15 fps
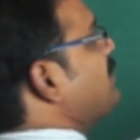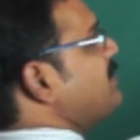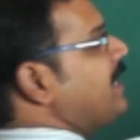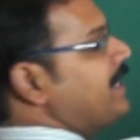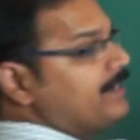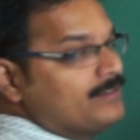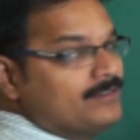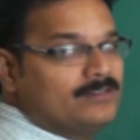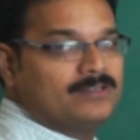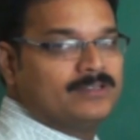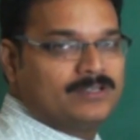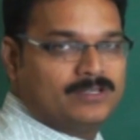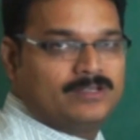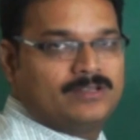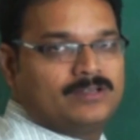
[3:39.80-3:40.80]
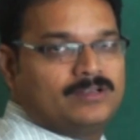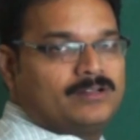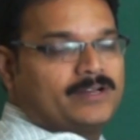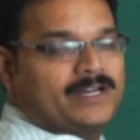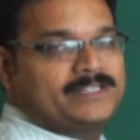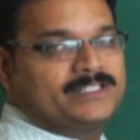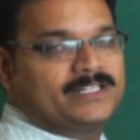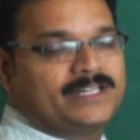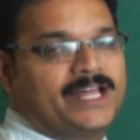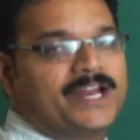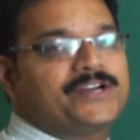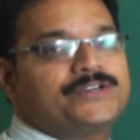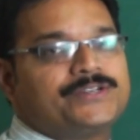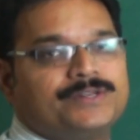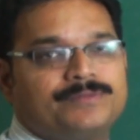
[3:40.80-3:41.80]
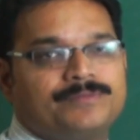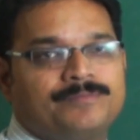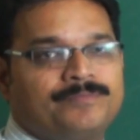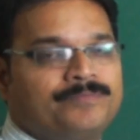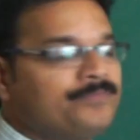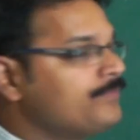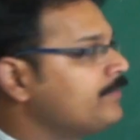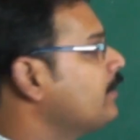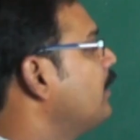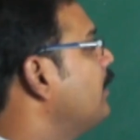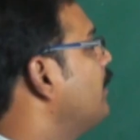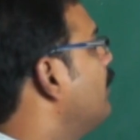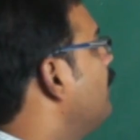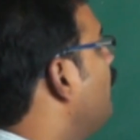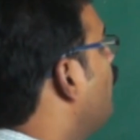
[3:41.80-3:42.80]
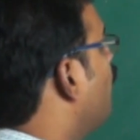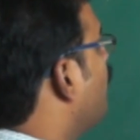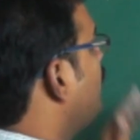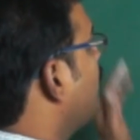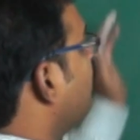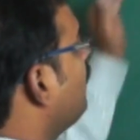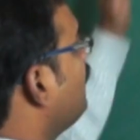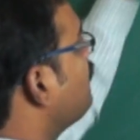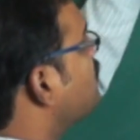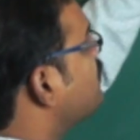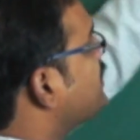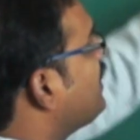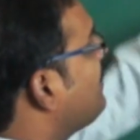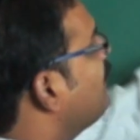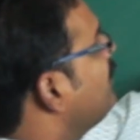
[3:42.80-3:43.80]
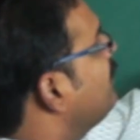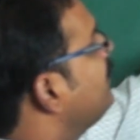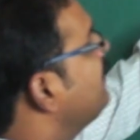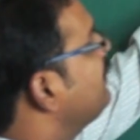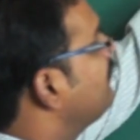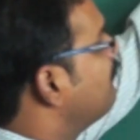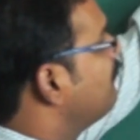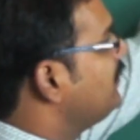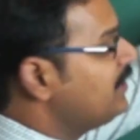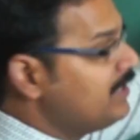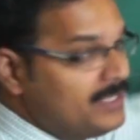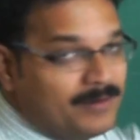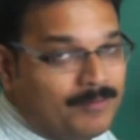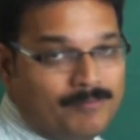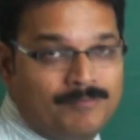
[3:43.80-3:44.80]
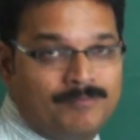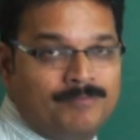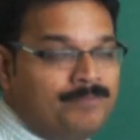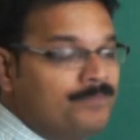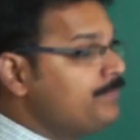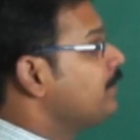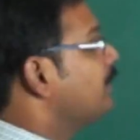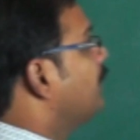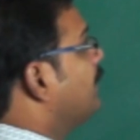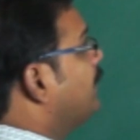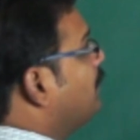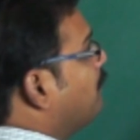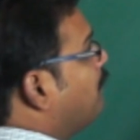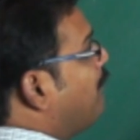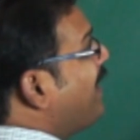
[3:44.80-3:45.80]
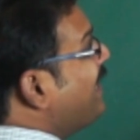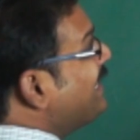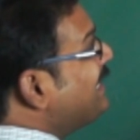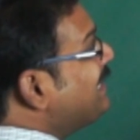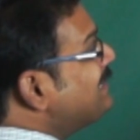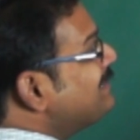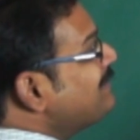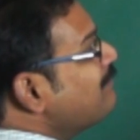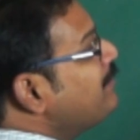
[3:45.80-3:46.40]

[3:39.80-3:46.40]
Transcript: side, right side direction. When the wave is traveling in the medium, the particles in the